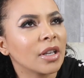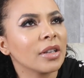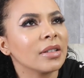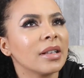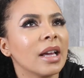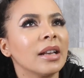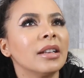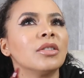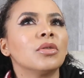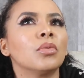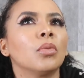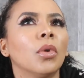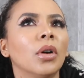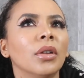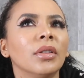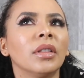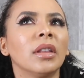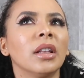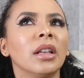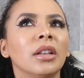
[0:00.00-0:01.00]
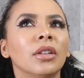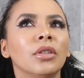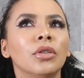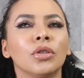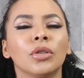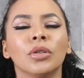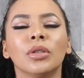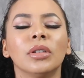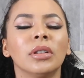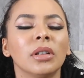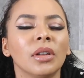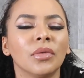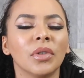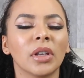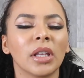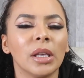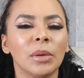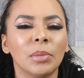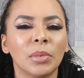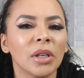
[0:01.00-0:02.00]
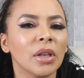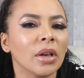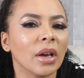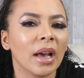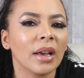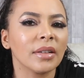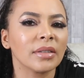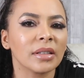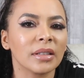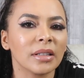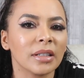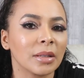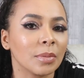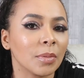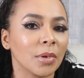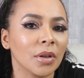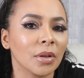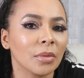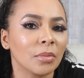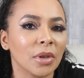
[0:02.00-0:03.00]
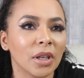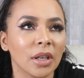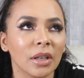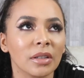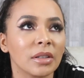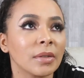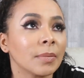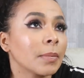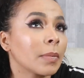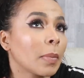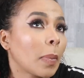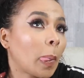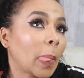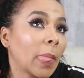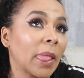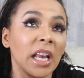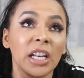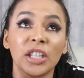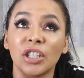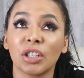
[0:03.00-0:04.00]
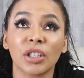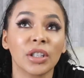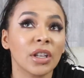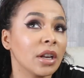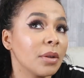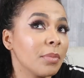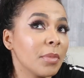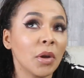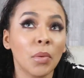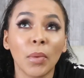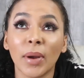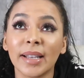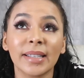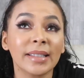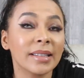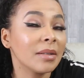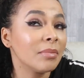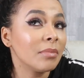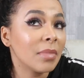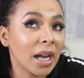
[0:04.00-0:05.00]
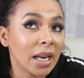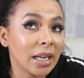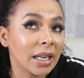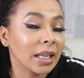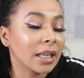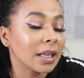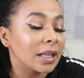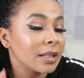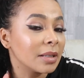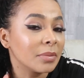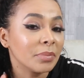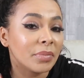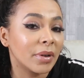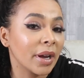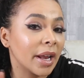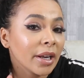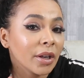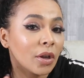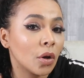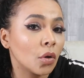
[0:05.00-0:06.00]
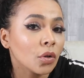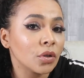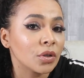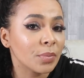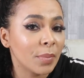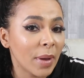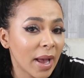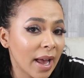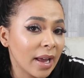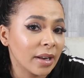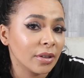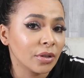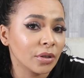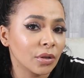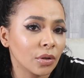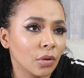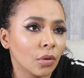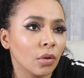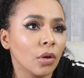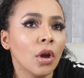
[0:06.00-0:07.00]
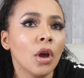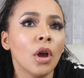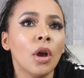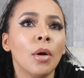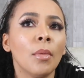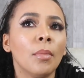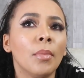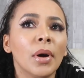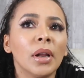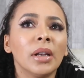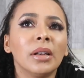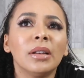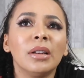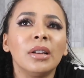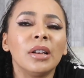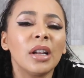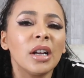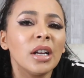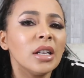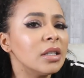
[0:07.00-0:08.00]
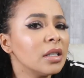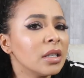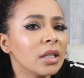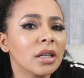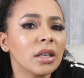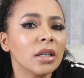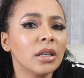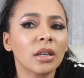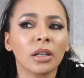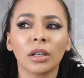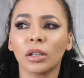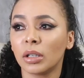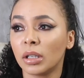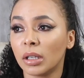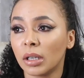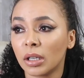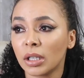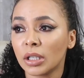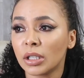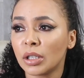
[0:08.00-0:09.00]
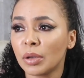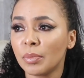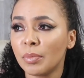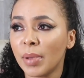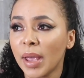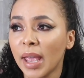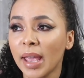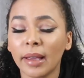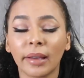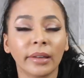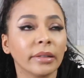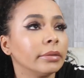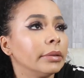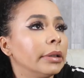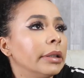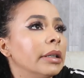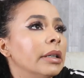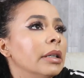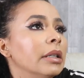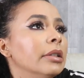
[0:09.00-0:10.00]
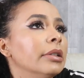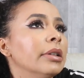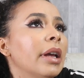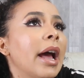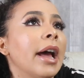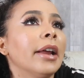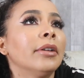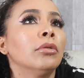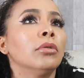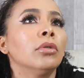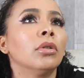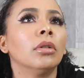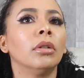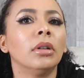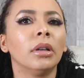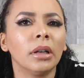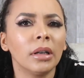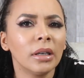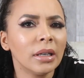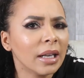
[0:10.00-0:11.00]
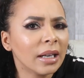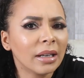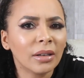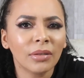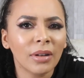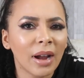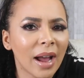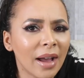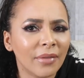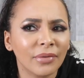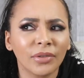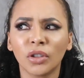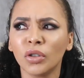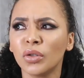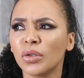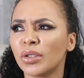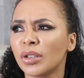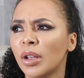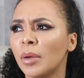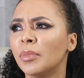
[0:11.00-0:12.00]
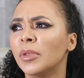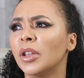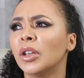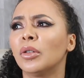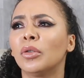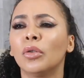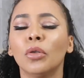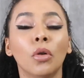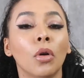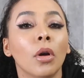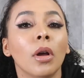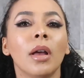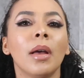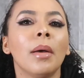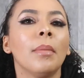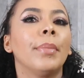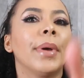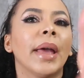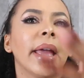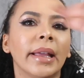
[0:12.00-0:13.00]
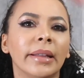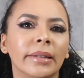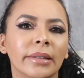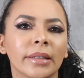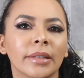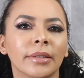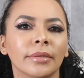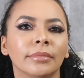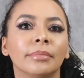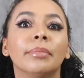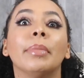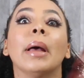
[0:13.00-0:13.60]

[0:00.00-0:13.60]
because that is one thing you shouldn't even keep in your house in this period, because it's just gonna be a waste of money because bread goes bad, you know. But learn to cook, learn to bake, learn a craft, do something cool, paint.